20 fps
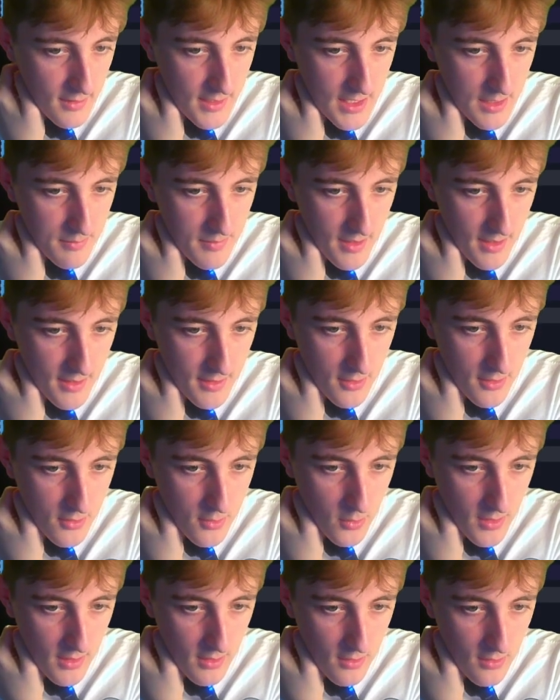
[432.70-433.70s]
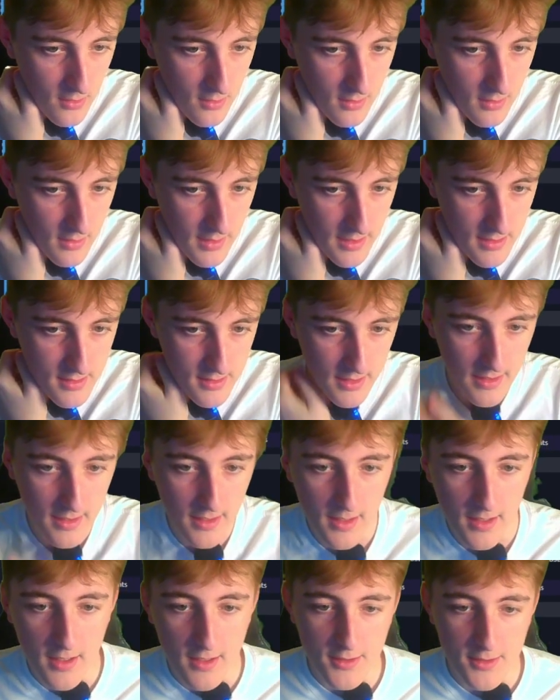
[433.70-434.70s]
Keep that quite long
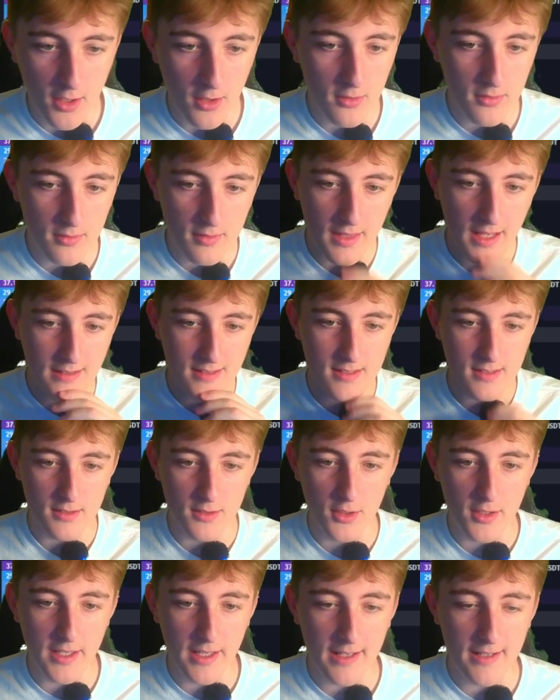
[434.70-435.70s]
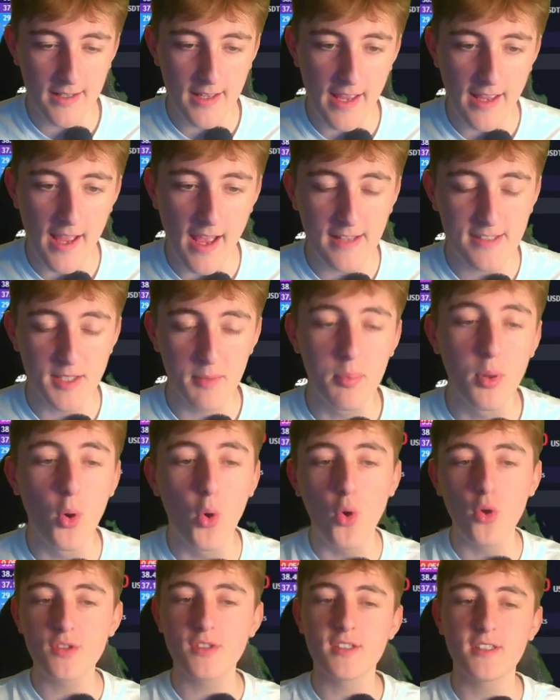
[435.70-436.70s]
actually. So that's looking like a
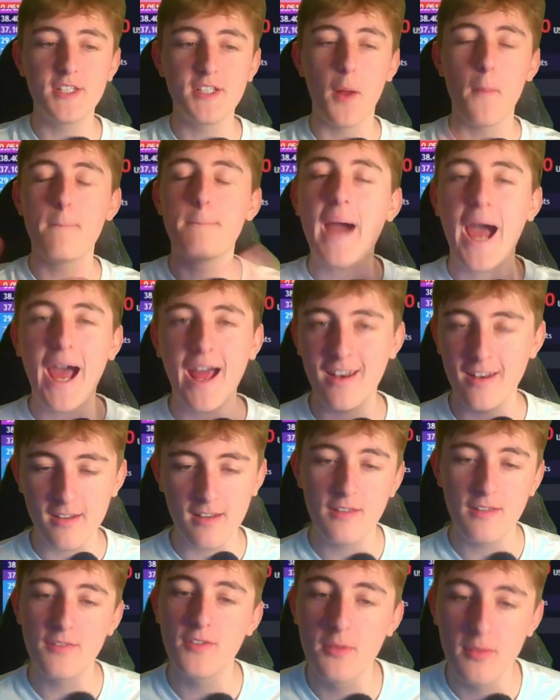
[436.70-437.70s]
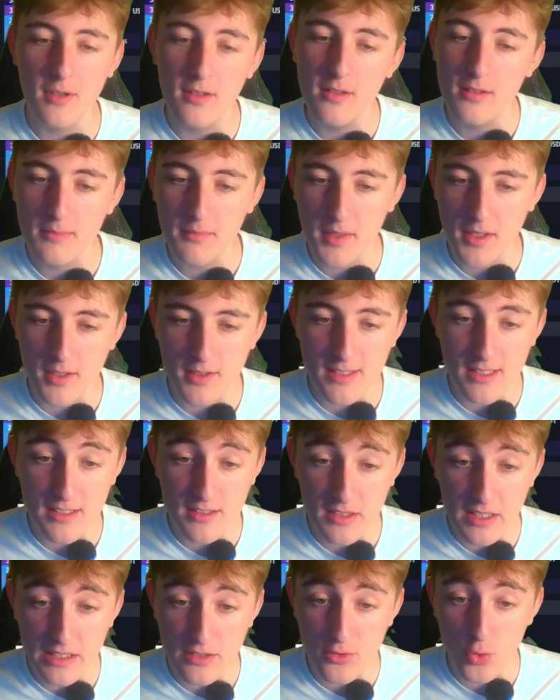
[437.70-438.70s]
support band, if you will, because
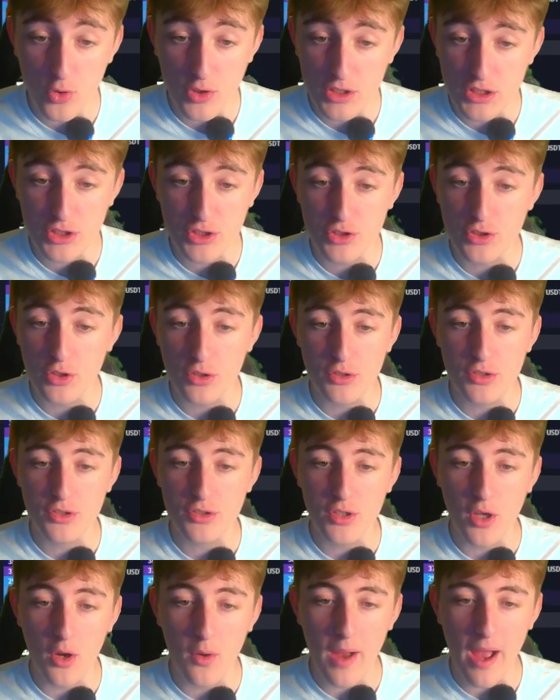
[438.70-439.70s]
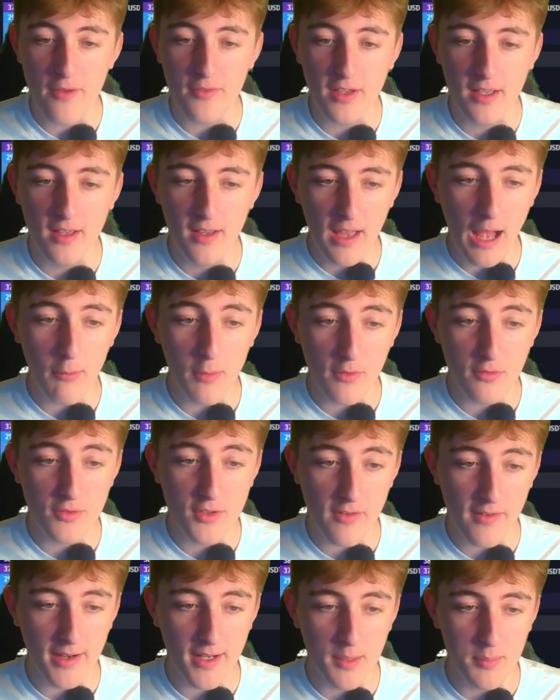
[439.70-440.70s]
it's so heavy and
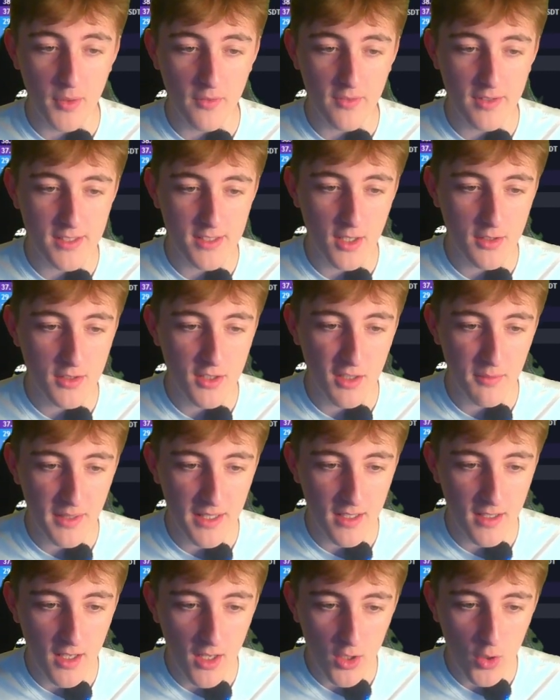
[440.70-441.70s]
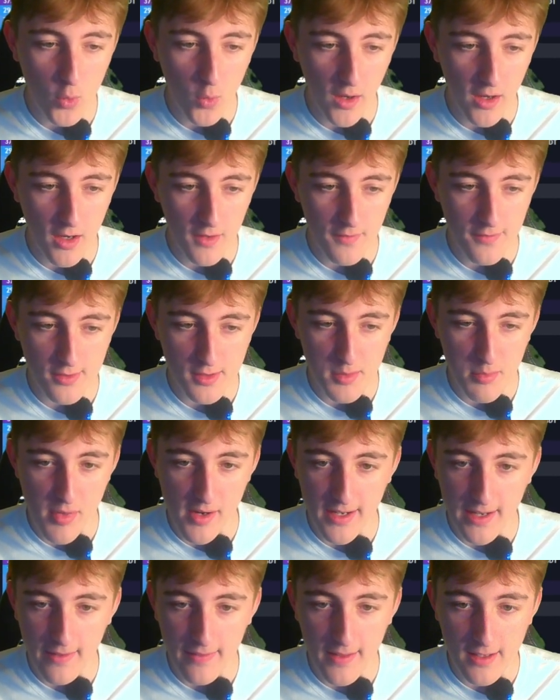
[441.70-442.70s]
we're directly above it. So it's going to be quite hard for us to
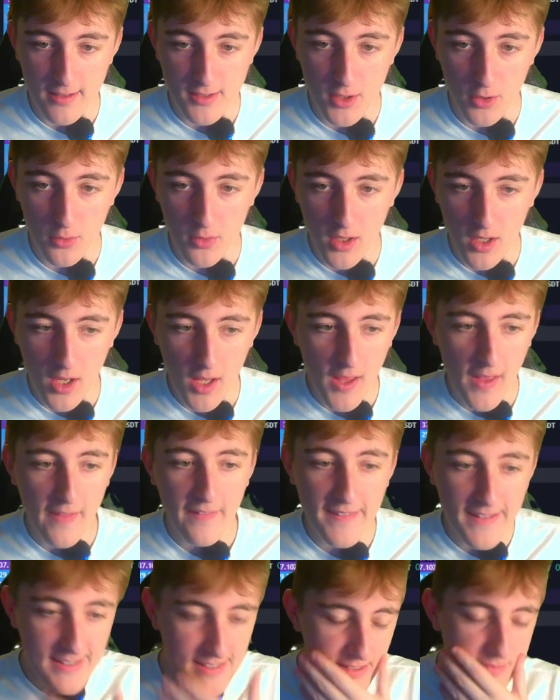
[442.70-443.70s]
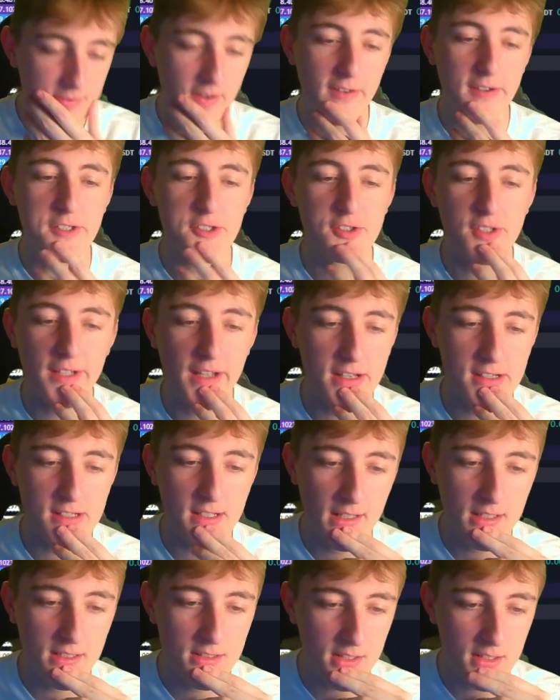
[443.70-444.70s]
break down there. So this is very interesting
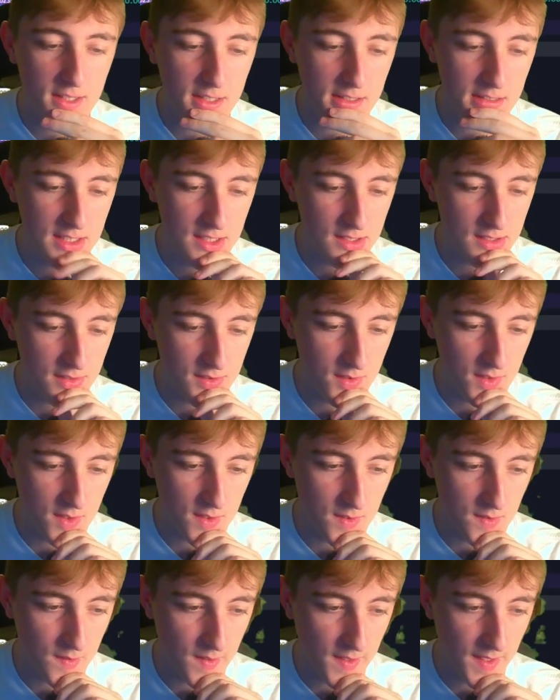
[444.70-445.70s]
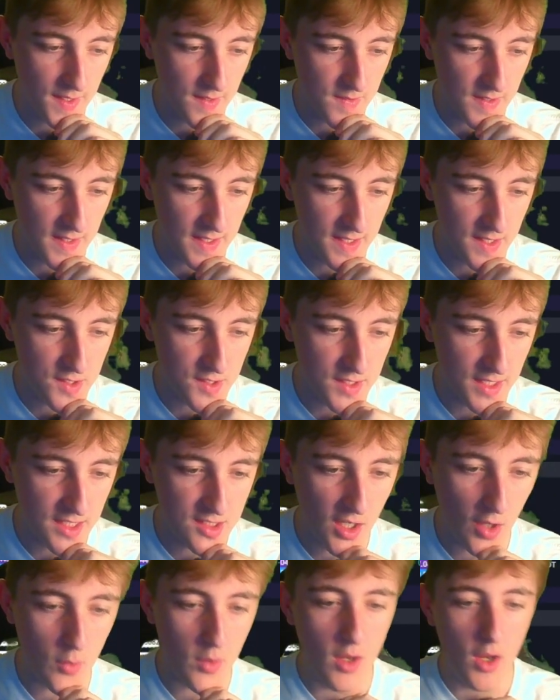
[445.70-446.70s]
actually. So this is really
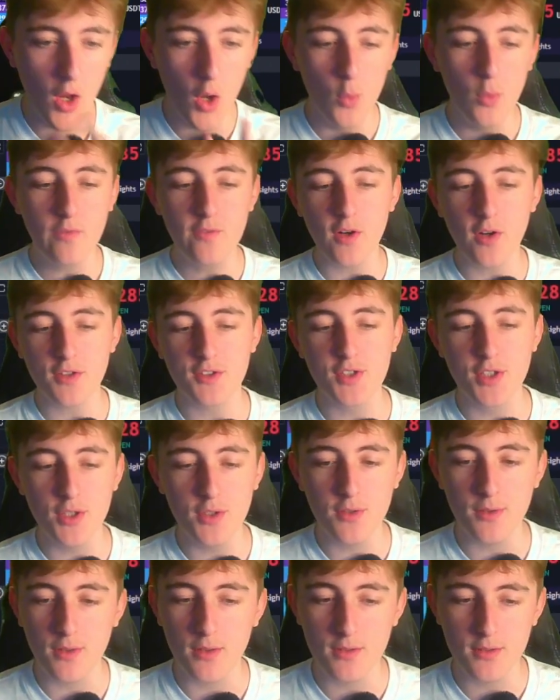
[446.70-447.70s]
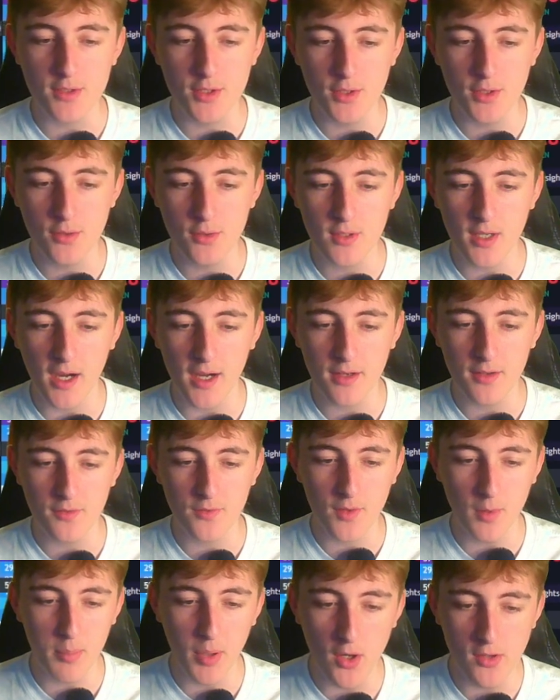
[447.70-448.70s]
interesting. So we've got two kind
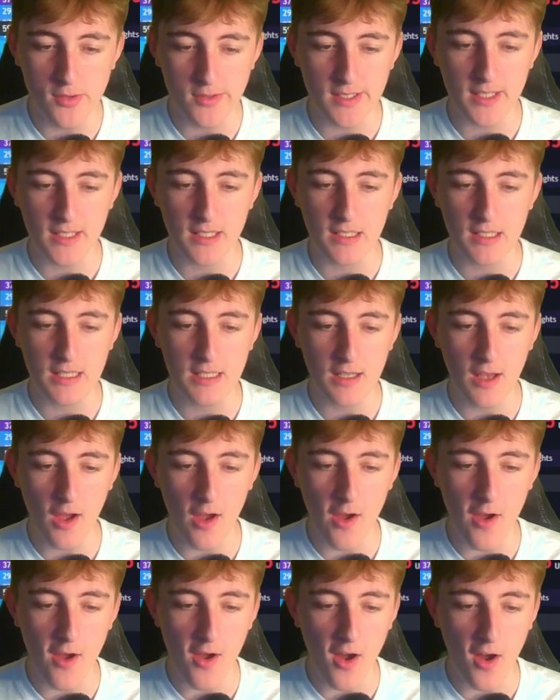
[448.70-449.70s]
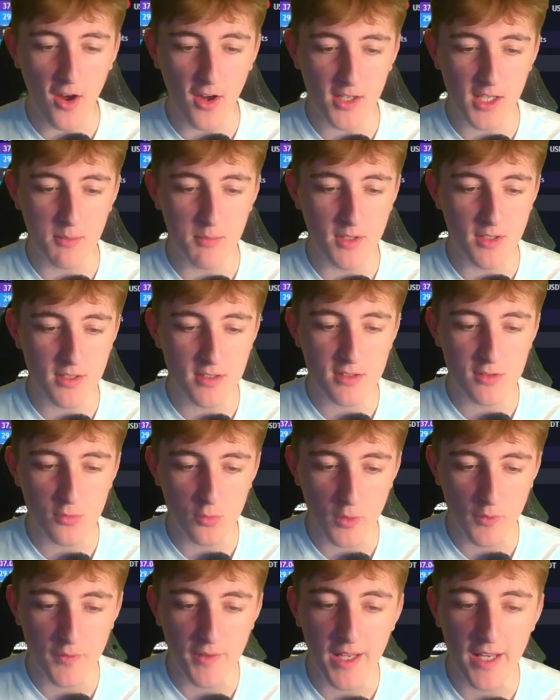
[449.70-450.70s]
of opposing
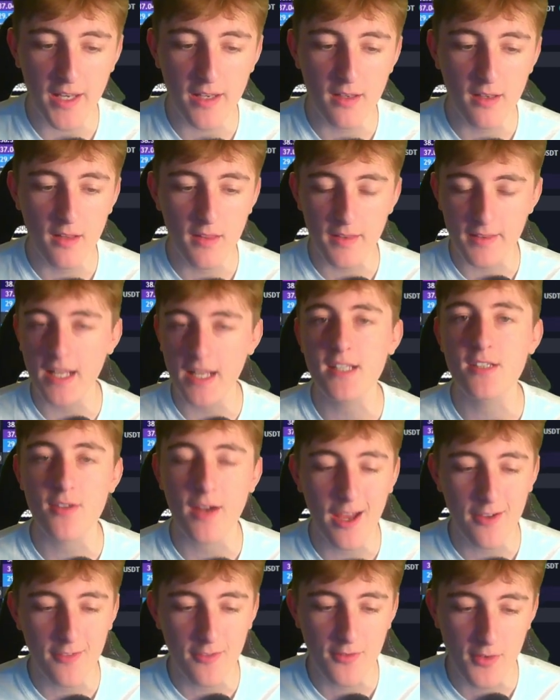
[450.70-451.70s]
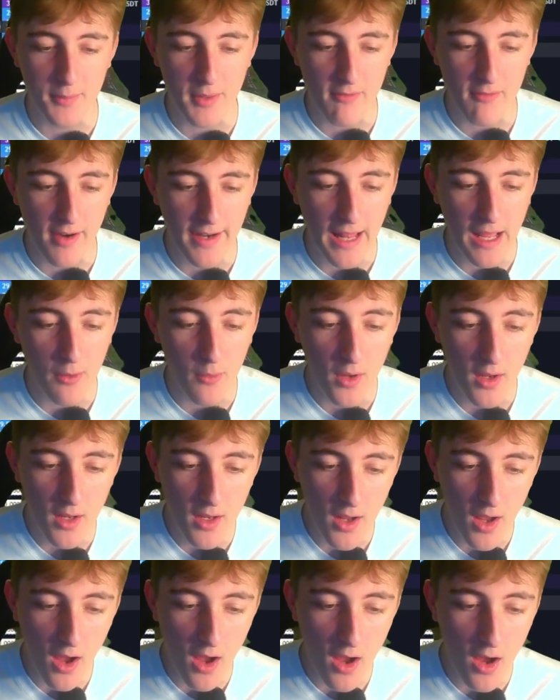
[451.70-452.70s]
arguments within the data I have in front of me right now,
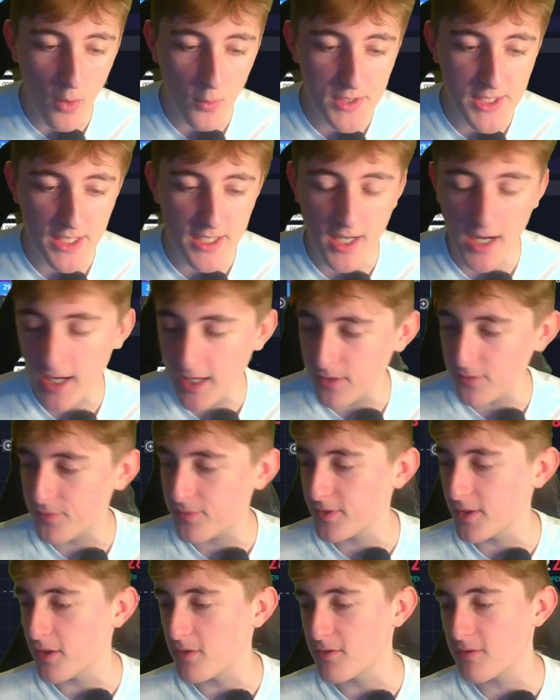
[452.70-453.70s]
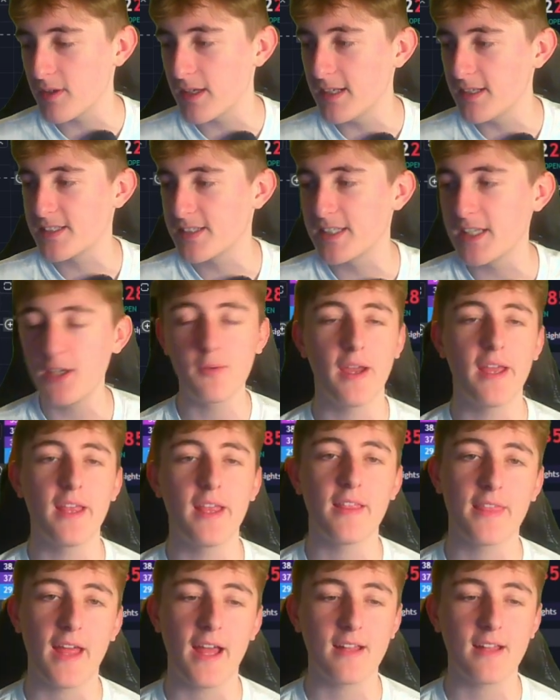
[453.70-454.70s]
which are kind of
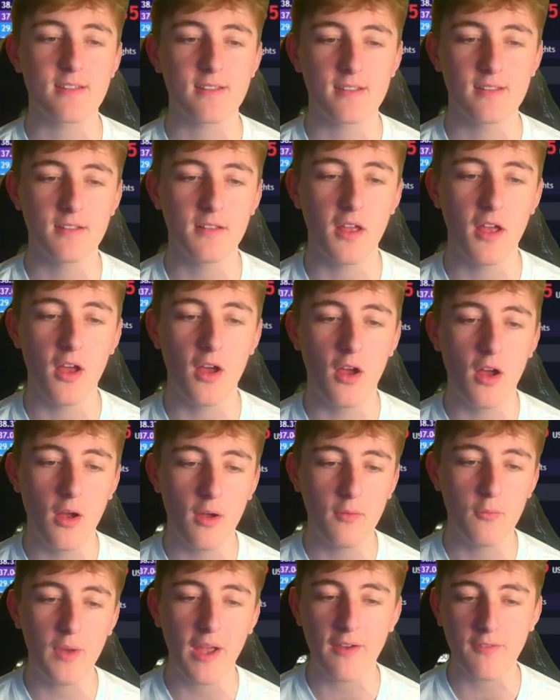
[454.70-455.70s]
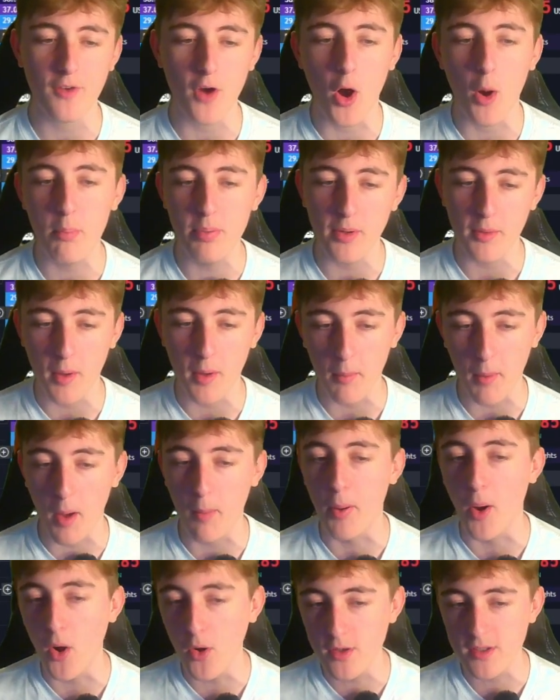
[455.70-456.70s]
insinuating that we have
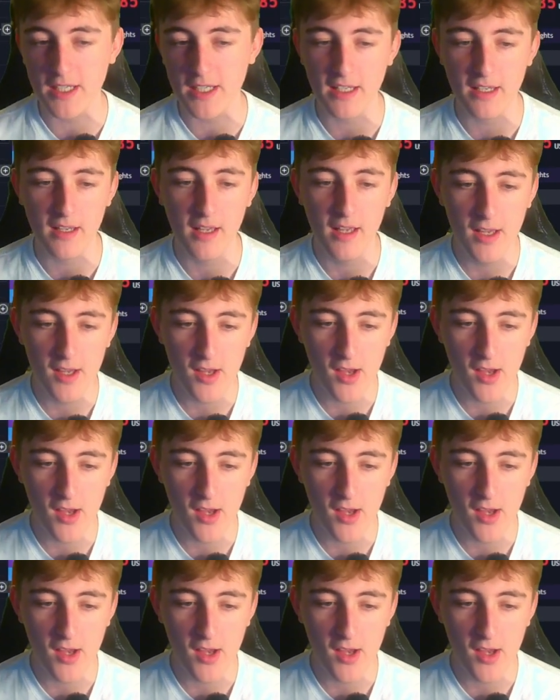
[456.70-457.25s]
opposing